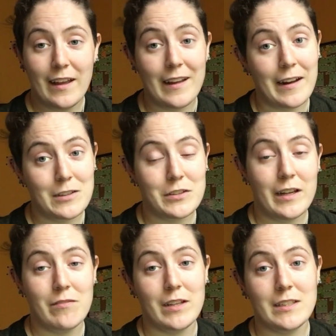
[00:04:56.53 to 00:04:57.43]
and actually
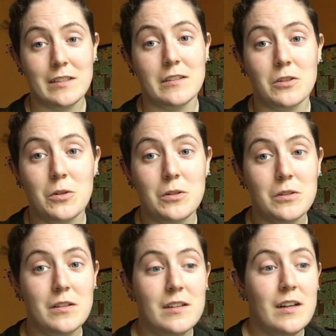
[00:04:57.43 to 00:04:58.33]
have that daily
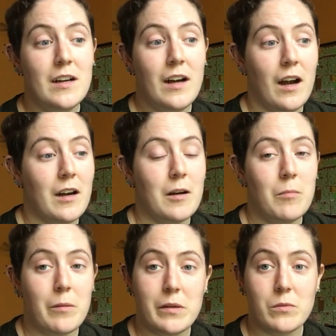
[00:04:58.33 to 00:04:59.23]
goal,
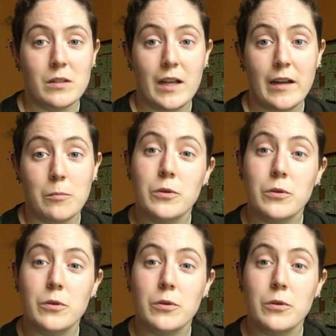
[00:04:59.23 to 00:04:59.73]
I'm able to kind of